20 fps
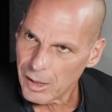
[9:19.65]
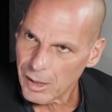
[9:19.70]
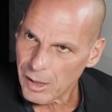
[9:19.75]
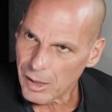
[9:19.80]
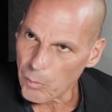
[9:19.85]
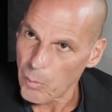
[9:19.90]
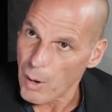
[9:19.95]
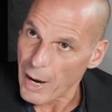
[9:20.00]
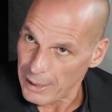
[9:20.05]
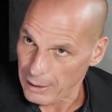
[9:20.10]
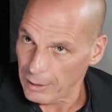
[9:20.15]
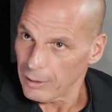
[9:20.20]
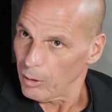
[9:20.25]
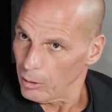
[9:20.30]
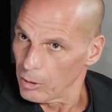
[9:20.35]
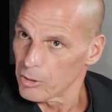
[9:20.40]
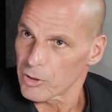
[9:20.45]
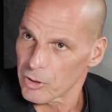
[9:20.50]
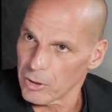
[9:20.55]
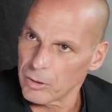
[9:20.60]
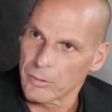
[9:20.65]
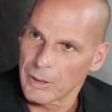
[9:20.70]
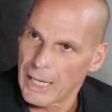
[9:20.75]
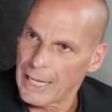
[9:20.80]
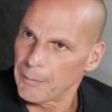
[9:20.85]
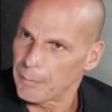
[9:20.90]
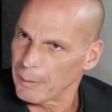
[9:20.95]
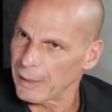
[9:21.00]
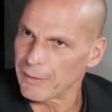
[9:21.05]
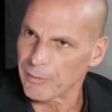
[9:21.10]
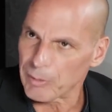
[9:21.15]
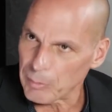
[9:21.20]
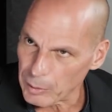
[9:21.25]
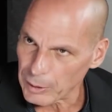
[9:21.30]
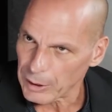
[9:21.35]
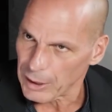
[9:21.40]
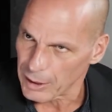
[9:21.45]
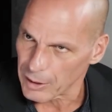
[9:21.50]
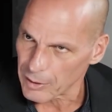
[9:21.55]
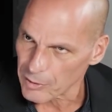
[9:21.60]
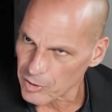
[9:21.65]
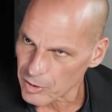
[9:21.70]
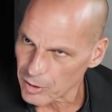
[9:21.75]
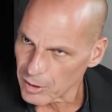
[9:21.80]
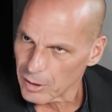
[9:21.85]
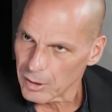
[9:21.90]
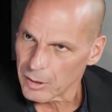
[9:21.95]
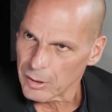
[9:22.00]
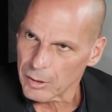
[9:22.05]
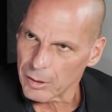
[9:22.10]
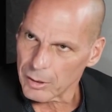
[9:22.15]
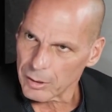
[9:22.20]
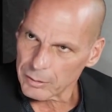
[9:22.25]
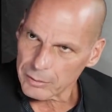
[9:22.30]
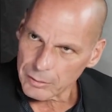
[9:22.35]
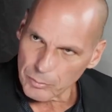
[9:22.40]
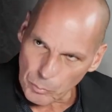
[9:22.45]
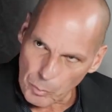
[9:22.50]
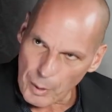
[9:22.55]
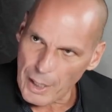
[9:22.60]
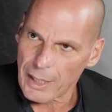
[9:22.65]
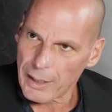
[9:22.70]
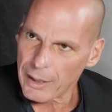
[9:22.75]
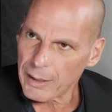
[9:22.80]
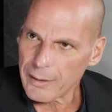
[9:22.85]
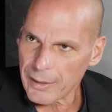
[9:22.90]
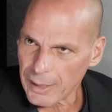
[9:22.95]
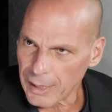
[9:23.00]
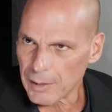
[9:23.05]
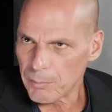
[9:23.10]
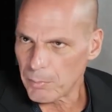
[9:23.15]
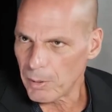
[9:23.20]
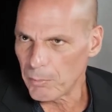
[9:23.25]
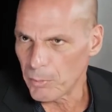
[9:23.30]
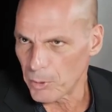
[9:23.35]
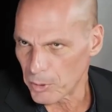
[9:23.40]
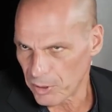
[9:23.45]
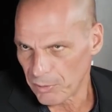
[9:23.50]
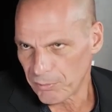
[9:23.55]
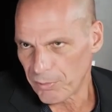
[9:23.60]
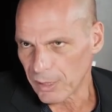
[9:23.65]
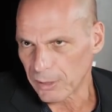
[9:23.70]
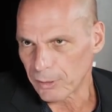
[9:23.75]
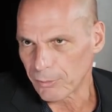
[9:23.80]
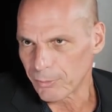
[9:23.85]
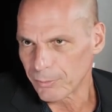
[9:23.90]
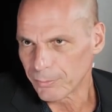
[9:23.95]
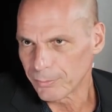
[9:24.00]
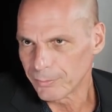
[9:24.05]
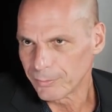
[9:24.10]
while also helping everybody else where they can be most effective.